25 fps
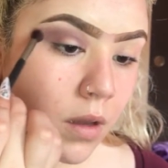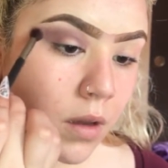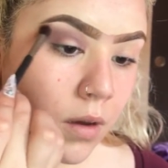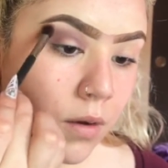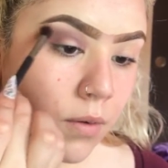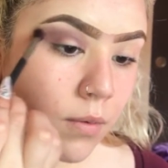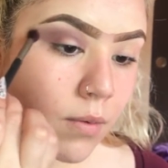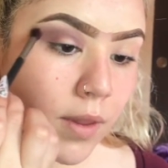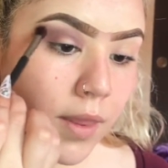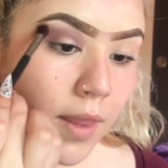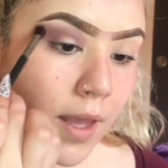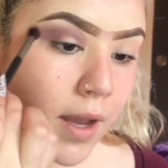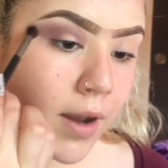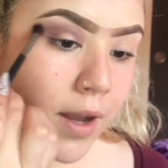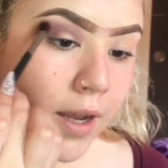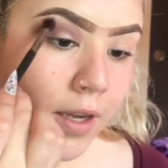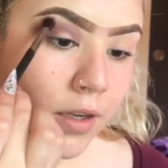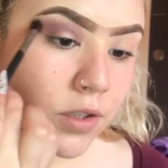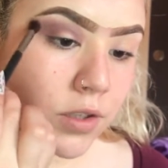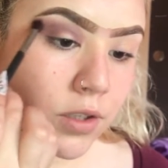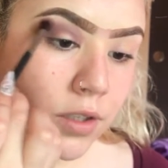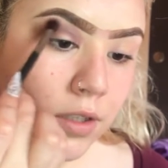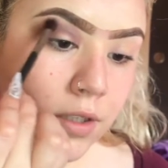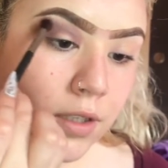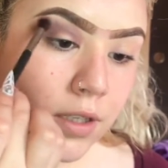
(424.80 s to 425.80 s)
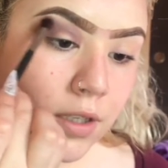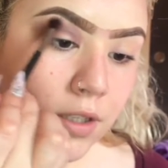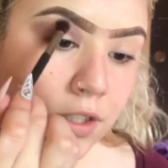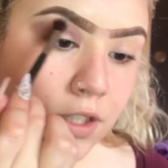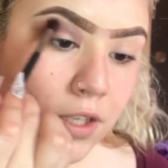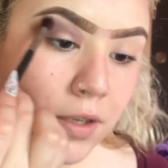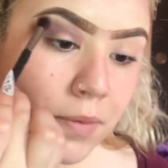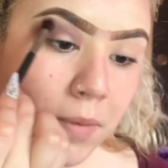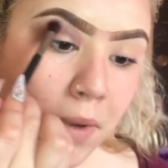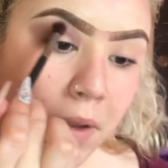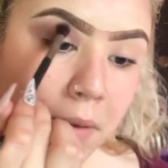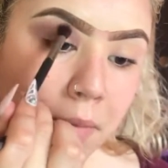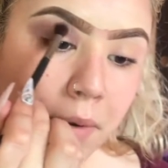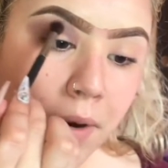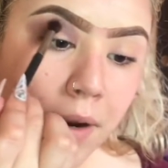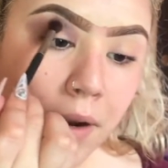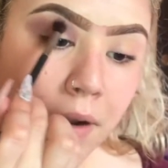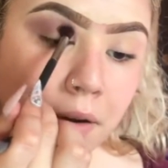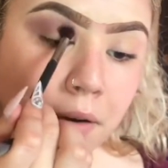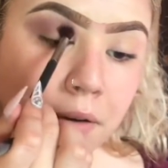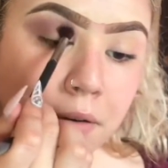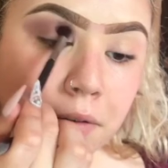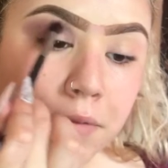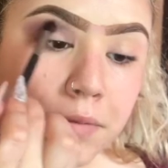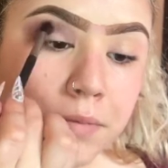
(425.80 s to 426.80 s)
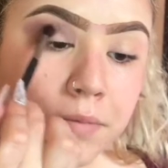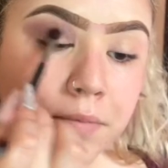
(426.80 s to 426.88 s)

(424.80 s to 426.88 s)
without actually touching my brow,